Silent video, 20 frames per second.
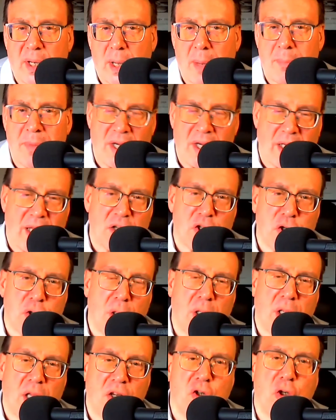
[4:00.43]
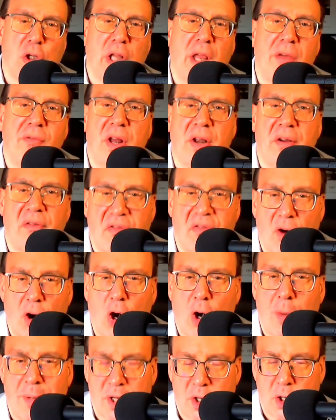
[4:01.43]
I mean, unless you live on a
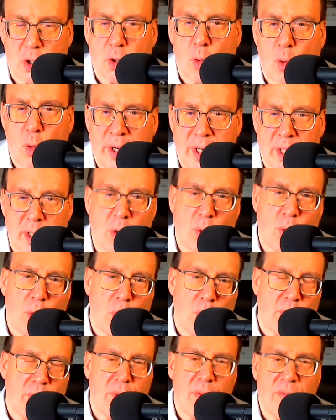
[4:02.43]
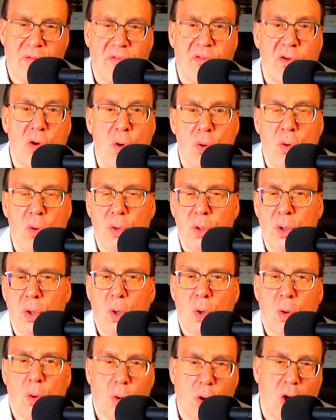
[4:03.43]
farm and you're growing your own food,
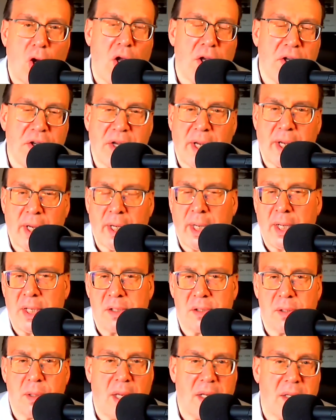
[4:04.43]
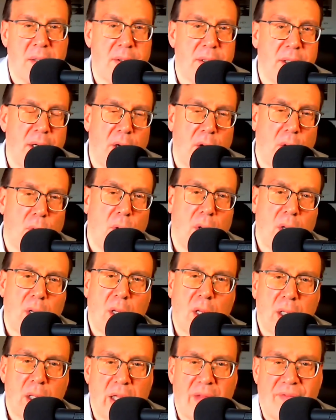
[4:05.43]
or hunting and
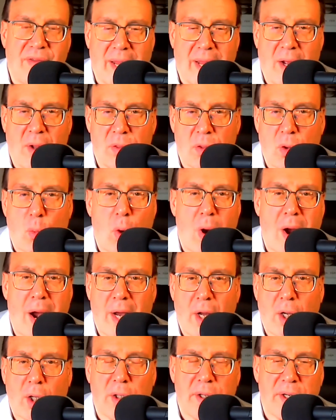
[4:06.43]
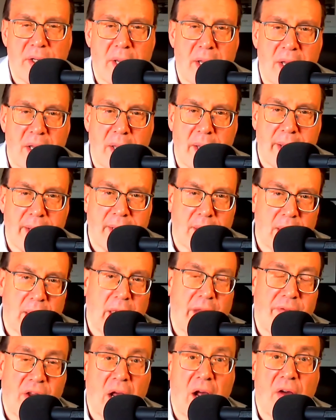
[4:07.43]
living out in the wild, and
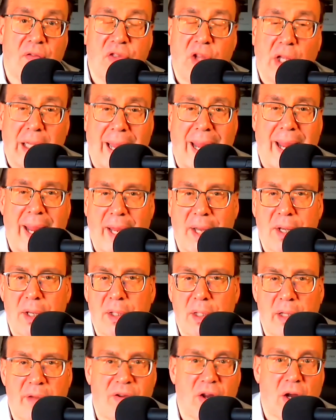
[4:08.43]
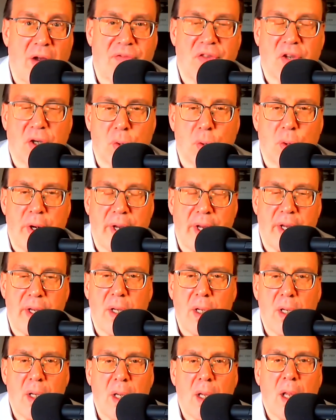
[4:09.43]
living off the land, living off the grid,
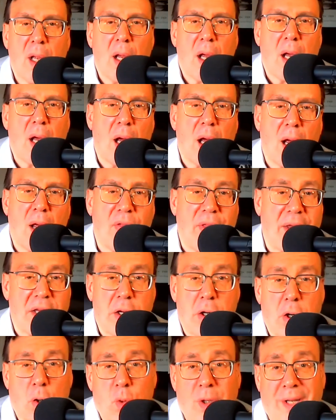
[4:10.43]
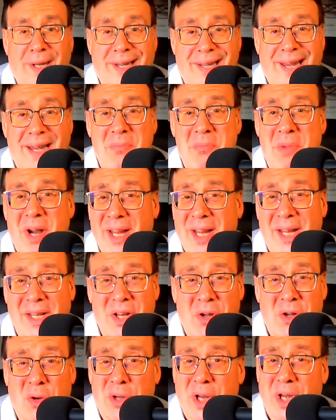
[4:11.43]
then you don't really need money, and
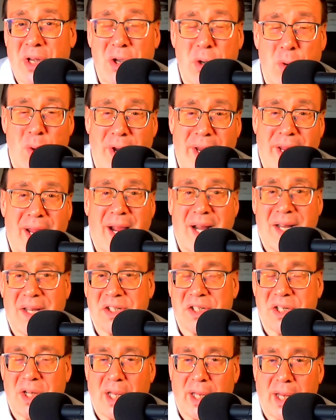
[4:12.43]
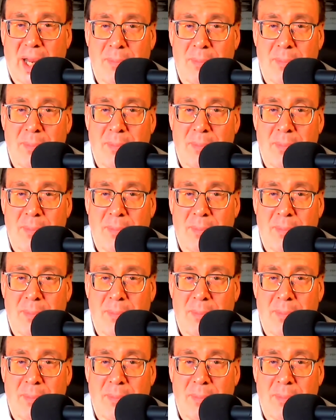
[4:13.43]
you don't need to do any kind of selling.